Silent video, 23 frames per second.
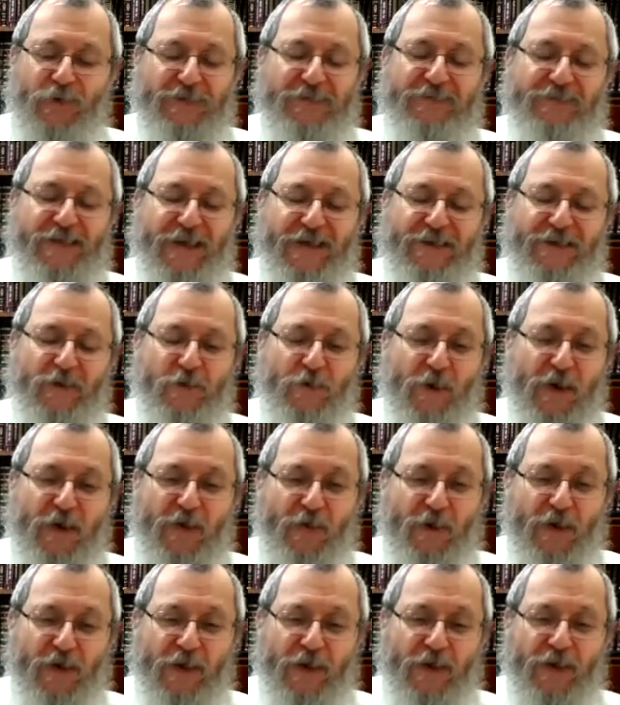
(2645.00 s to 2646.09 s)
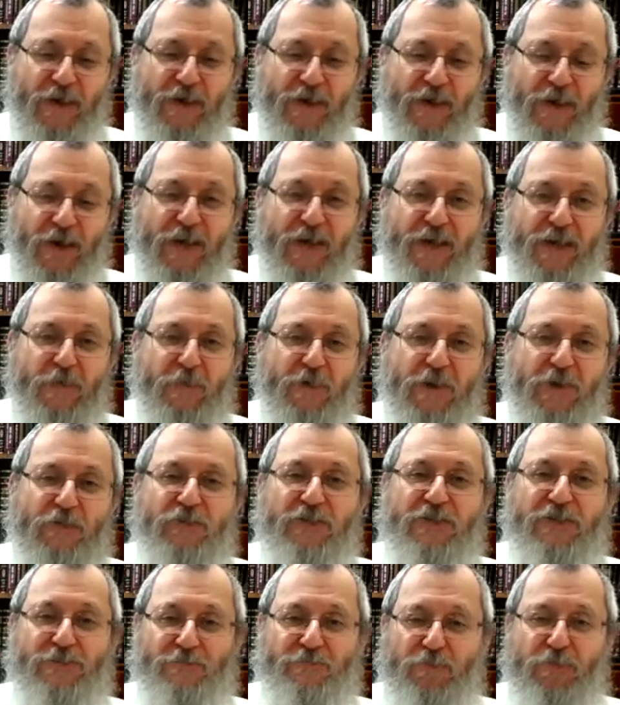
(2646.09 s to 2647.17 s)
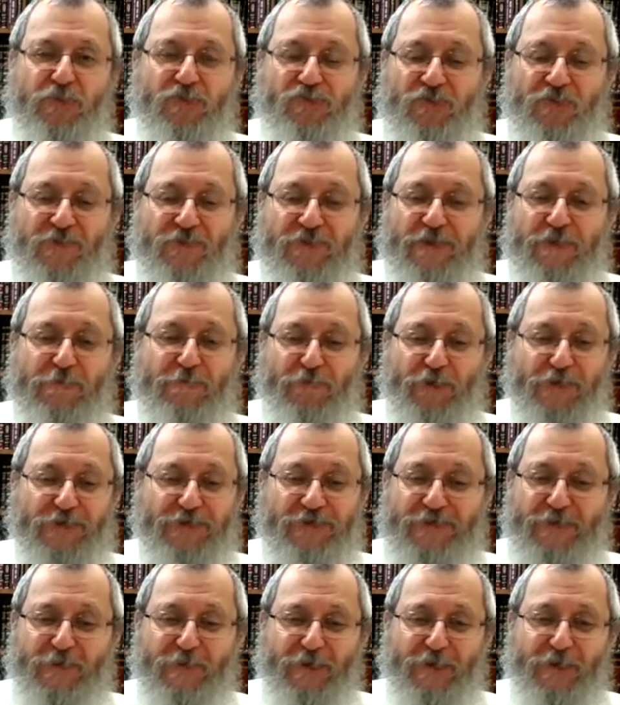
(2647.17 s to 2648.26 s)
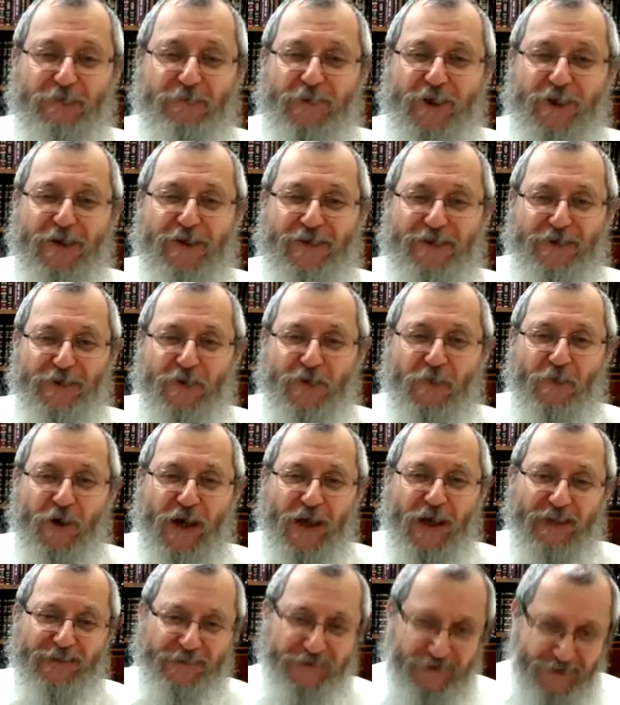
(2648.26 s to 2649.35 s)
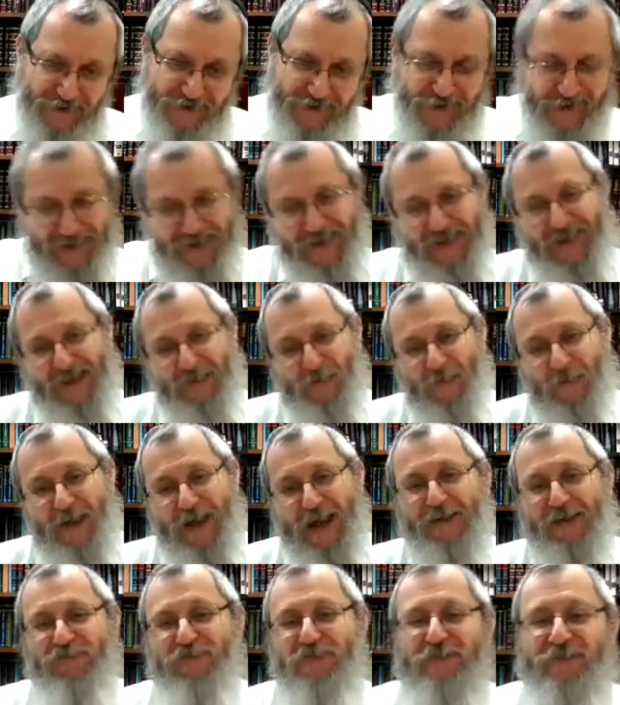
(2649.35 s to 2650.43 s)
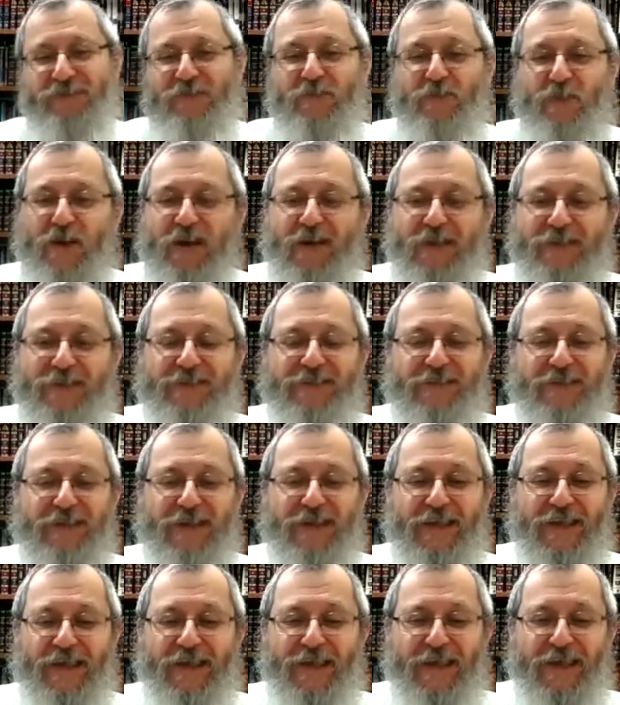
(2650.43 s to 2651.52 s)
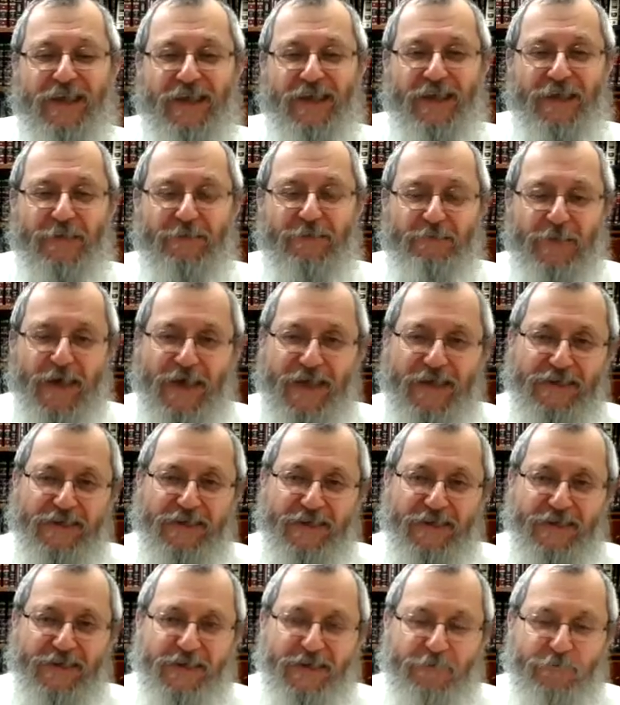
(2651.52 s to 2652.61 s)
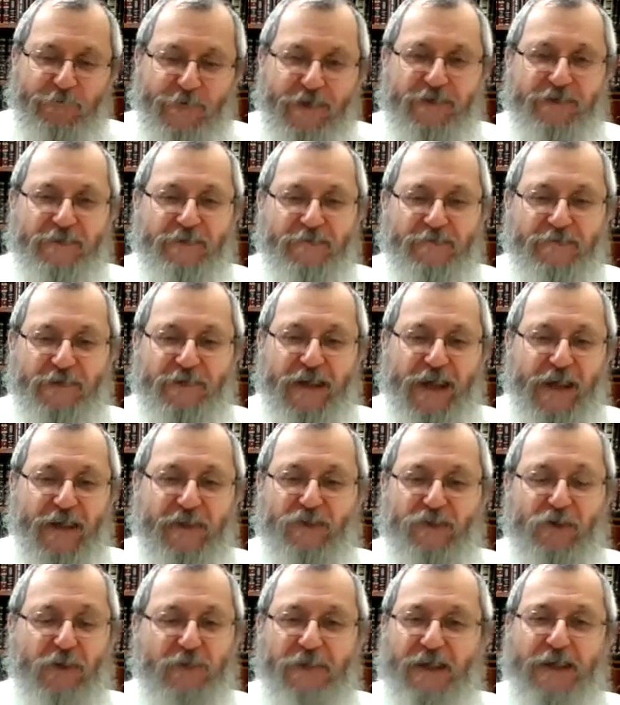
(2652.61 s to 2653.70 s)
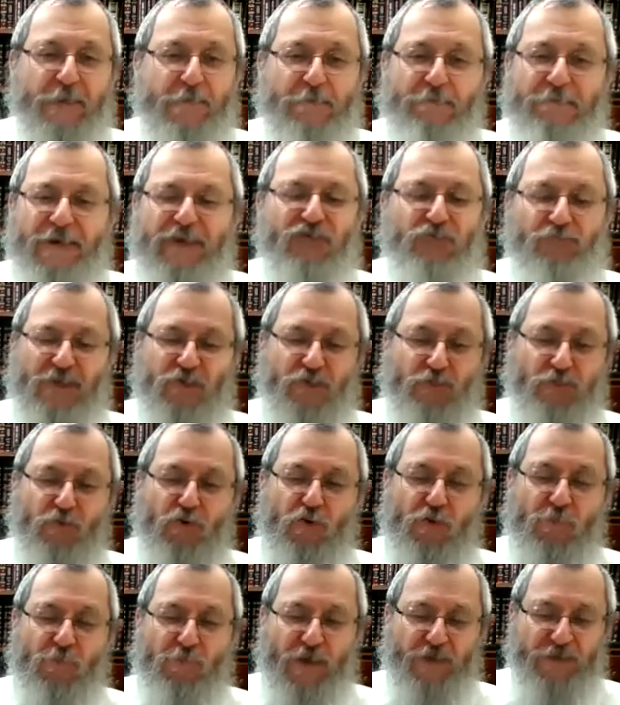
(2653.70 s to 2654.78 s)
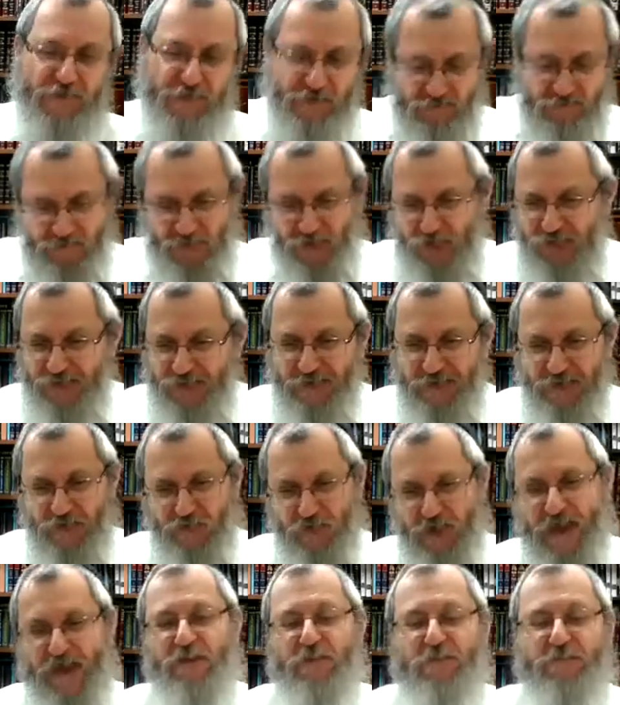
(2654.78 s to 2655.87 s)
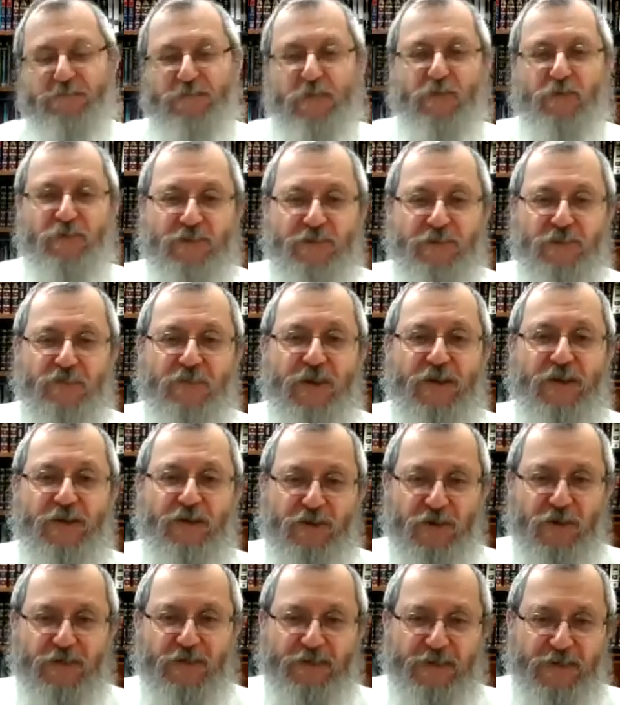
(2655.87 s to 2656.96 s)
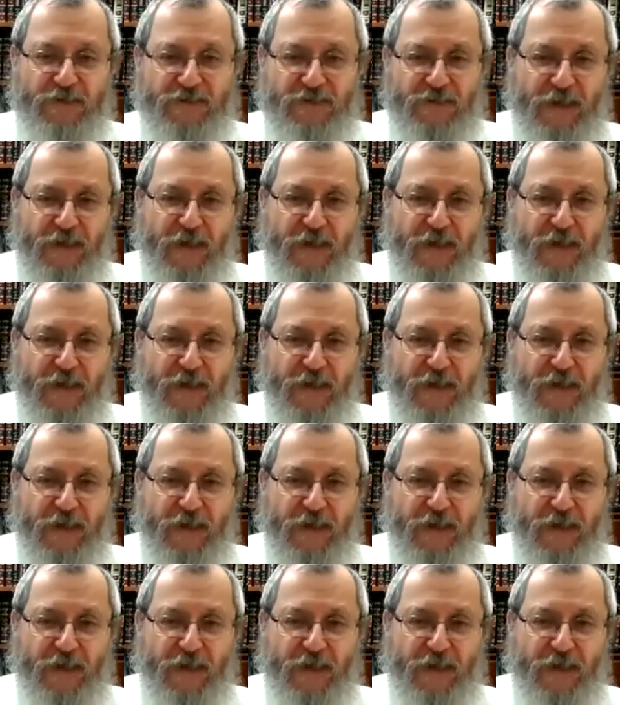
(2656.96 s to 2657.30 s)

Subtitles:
done in a way where, okay, we're going to do the spiritual stuff first and then we're going to party and go wild. What it actually did was it made the effect of the alcohol later much, much more positive because it created a focus, it created a context,